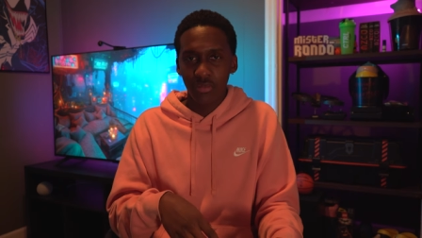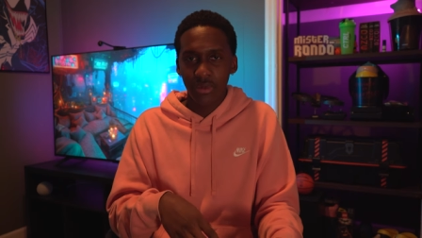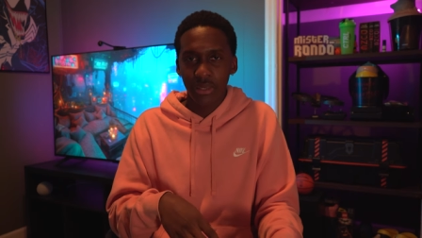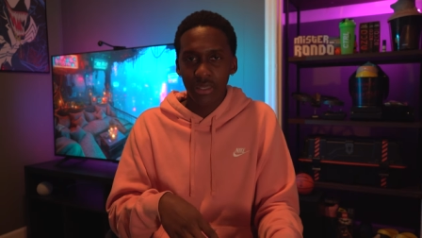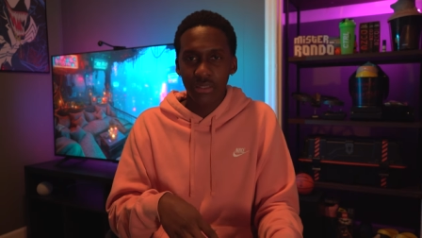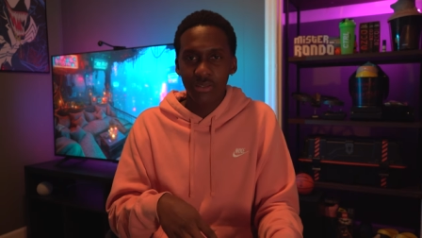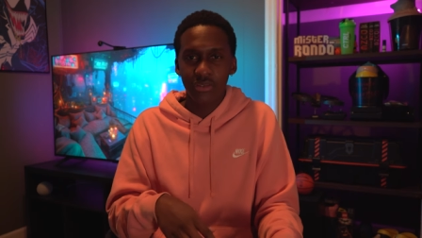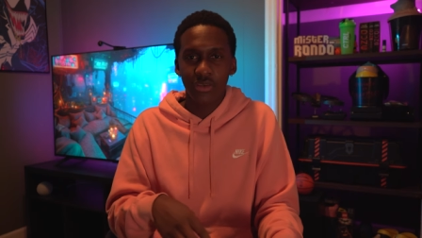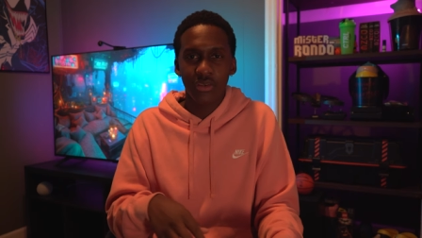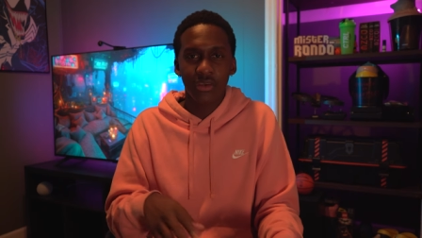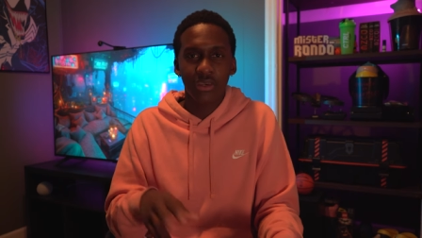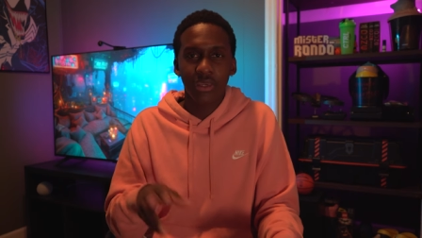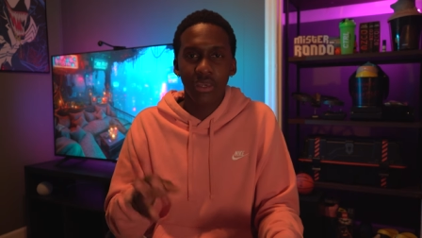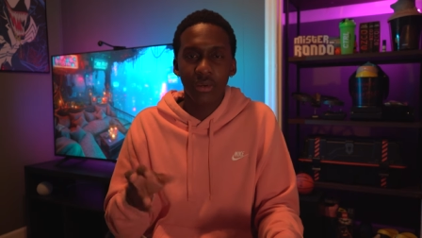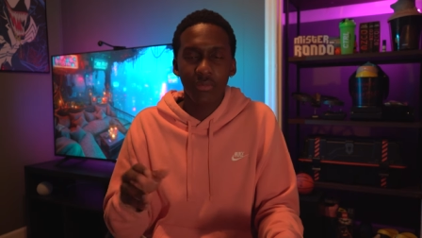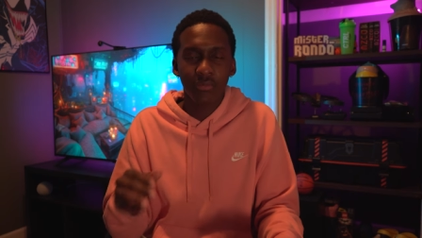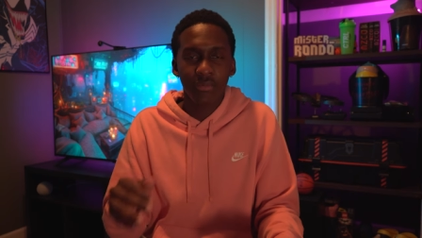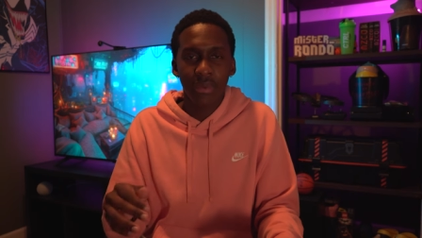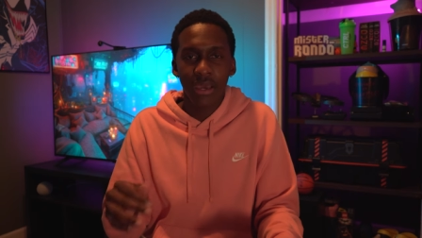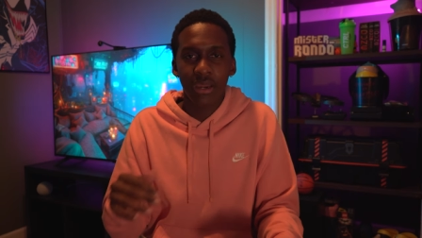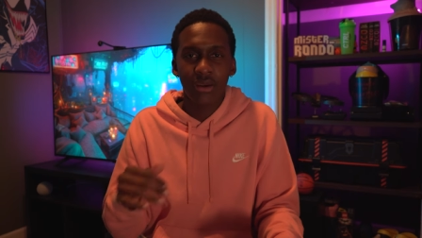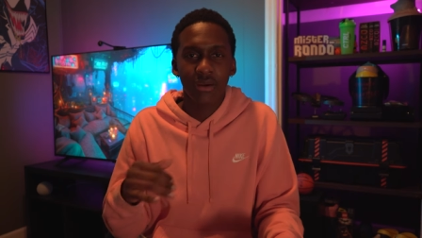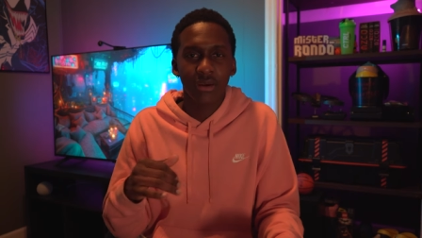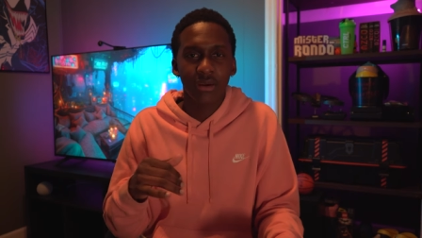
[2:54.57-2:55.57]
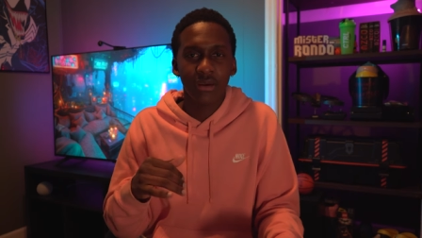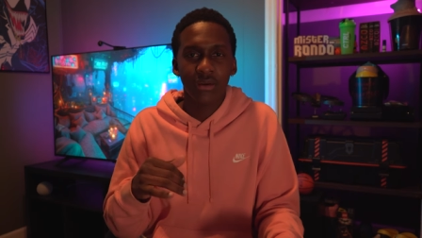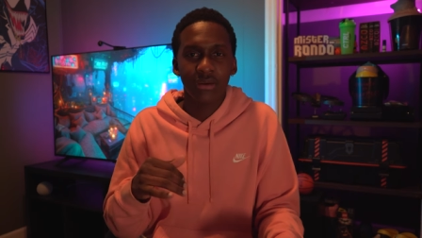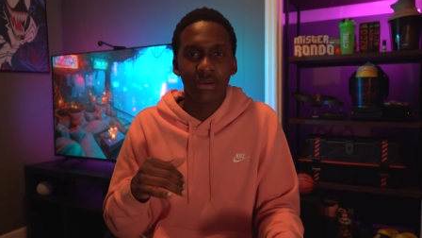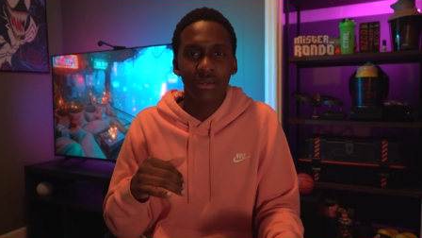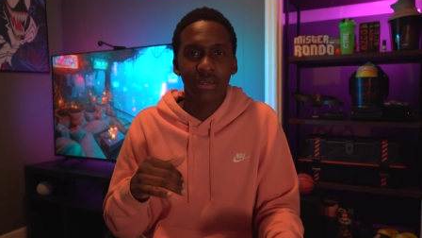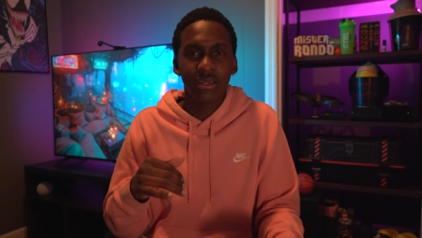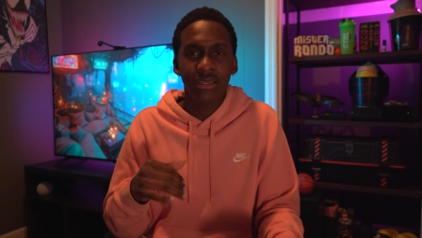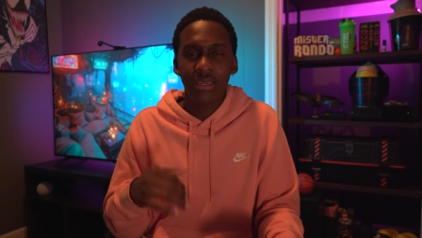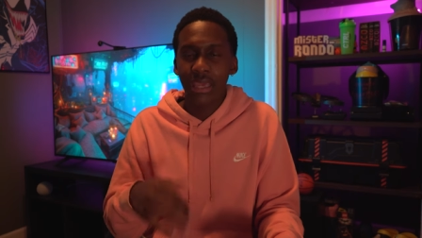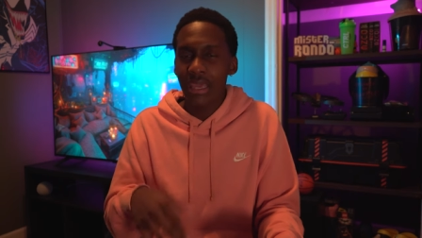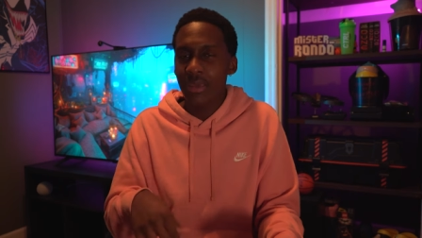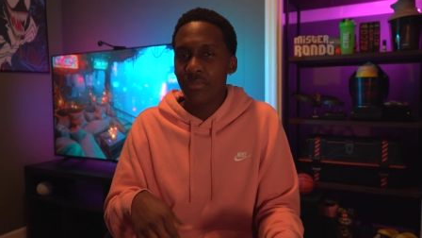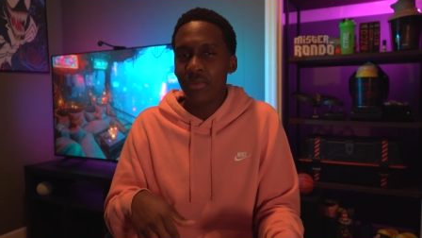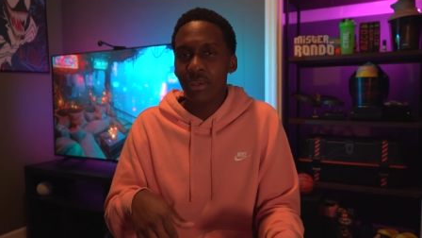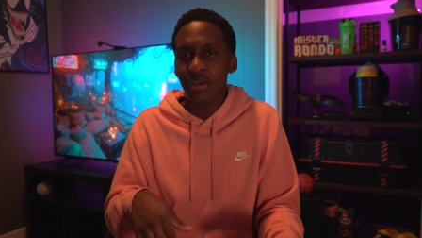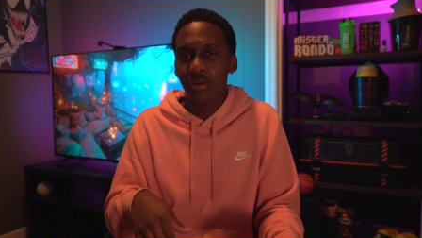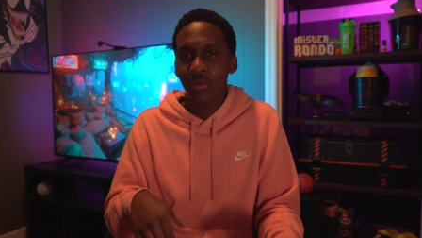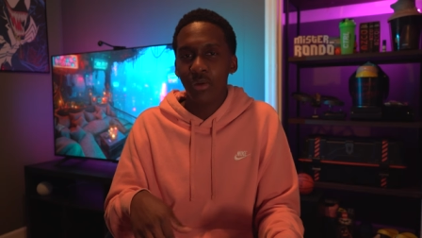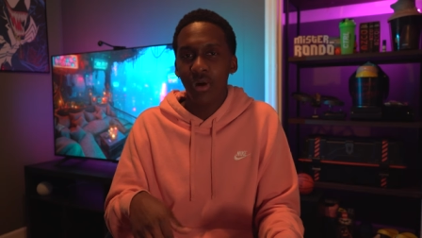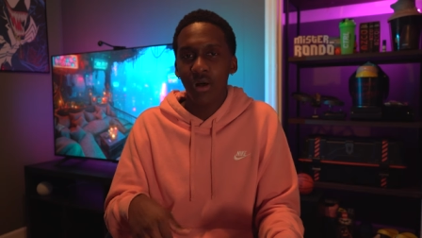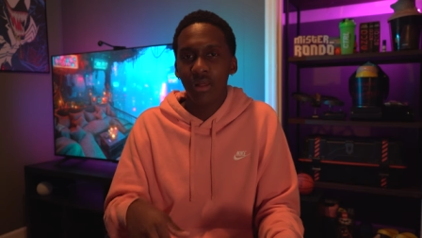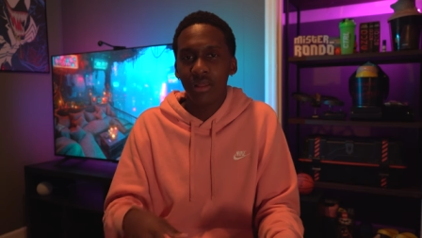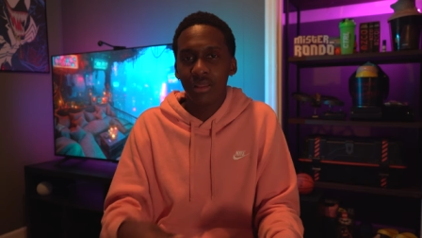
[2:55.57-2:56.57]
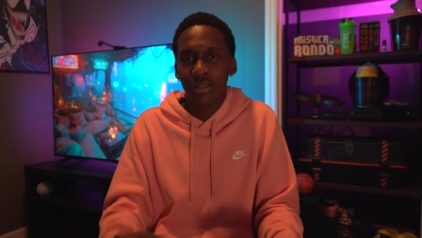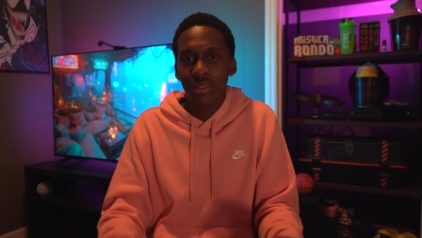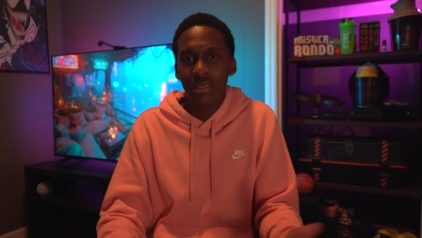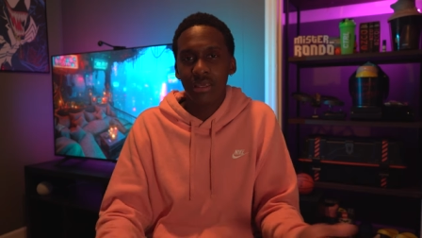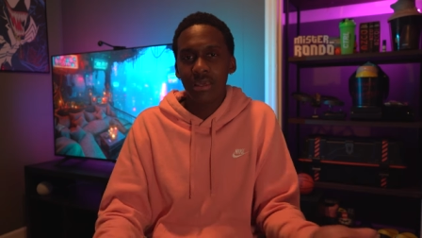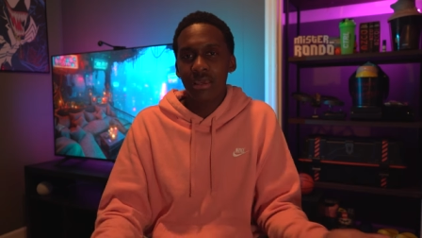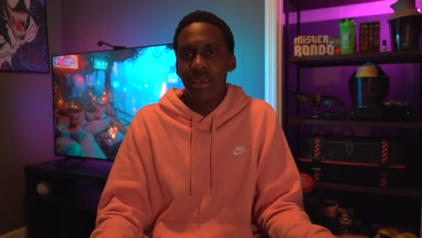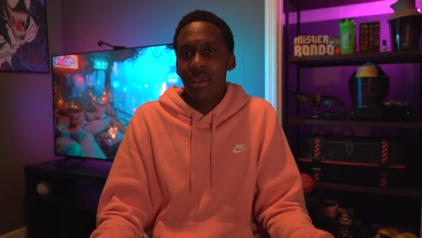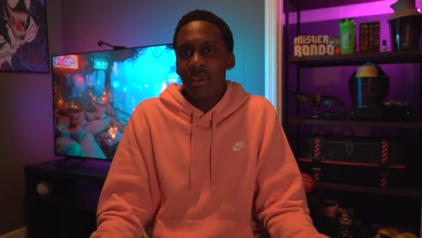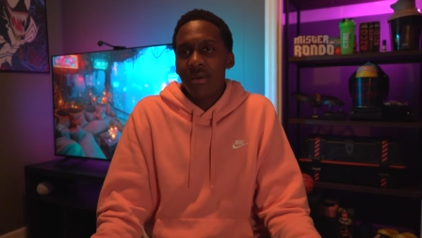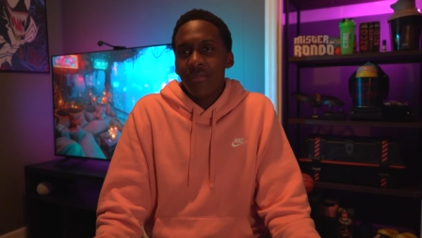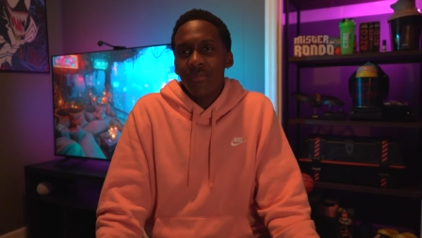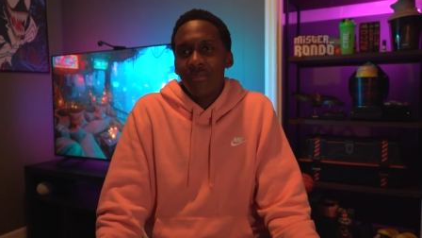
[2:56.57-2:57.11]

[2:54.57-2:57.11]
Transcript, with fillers: bit so you can get better gaming quality.